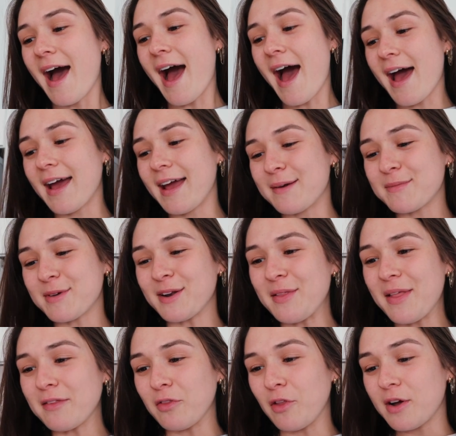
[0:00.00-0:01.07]
I am gonna
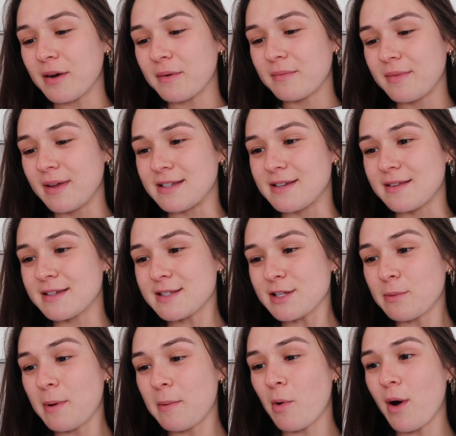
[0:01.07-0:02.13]
like look into this a
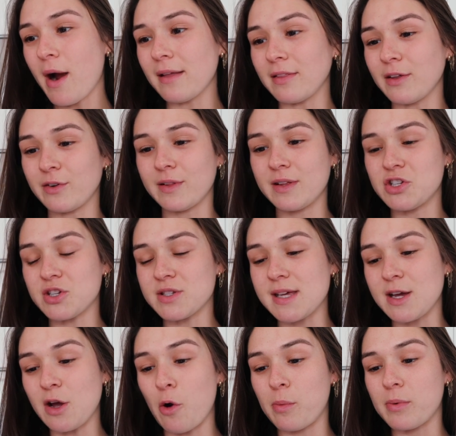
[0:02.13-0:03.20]
little bit more. I literally just
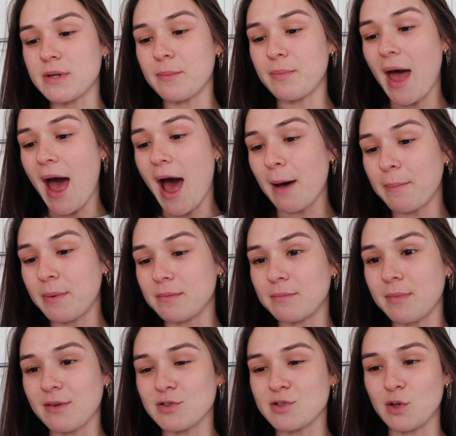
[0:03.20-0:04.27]
like opened up the app and
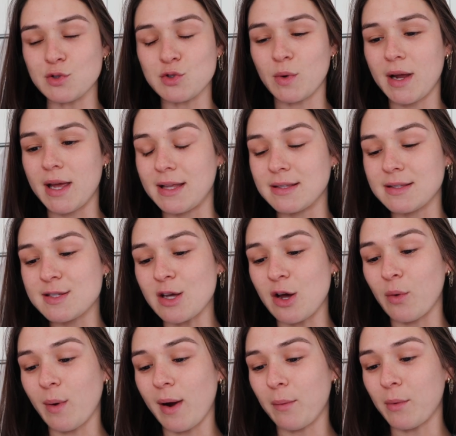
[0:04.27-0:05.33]
my results were in,
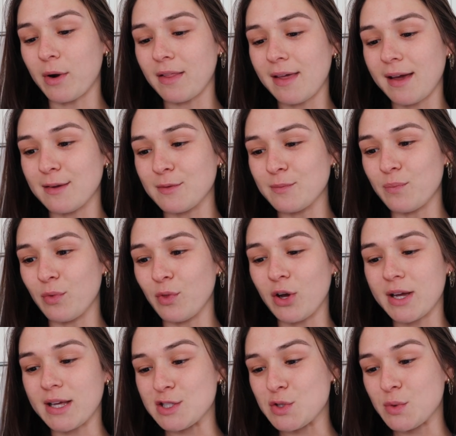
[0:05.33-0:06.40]
so I wanna like
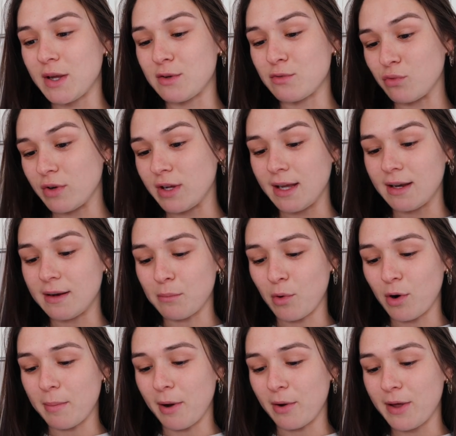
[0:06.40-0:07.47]
look into it and read
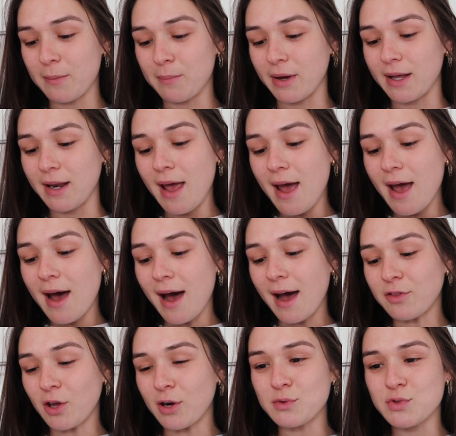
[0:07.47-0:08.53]
more about it, but
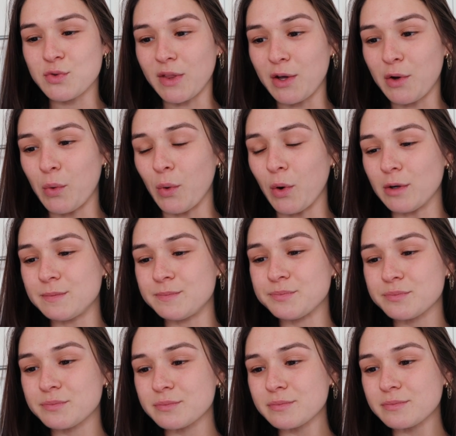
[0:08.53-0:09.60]
I thought it was really cool
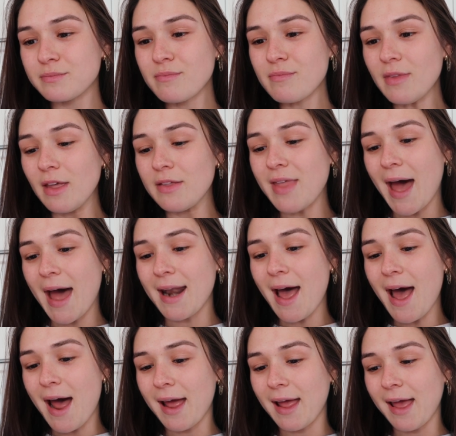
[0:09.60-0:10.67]
that
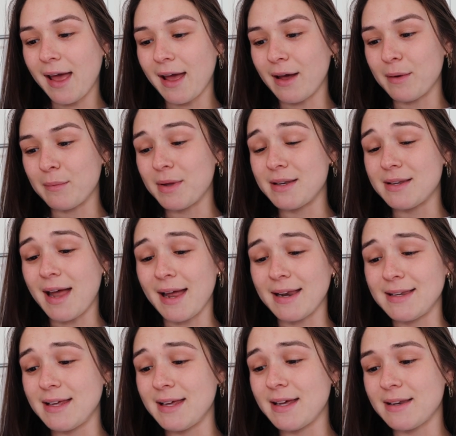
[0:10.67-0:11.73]
I am
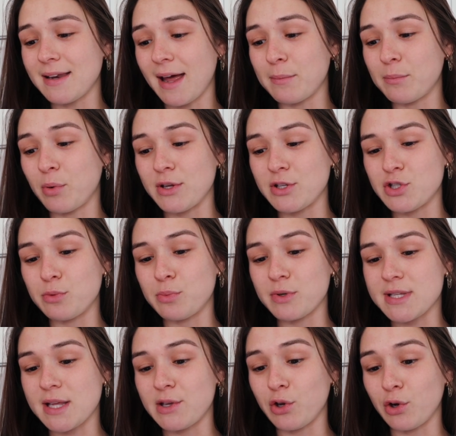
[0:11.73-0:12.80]

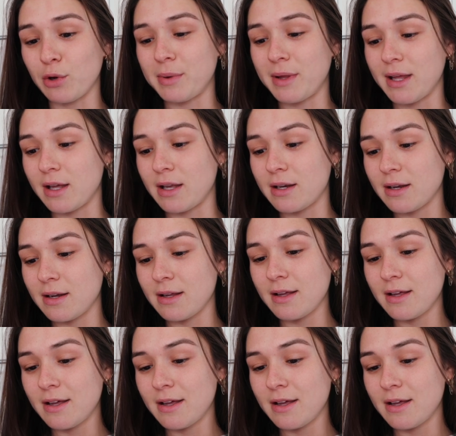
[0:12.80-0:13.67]
99.2% European.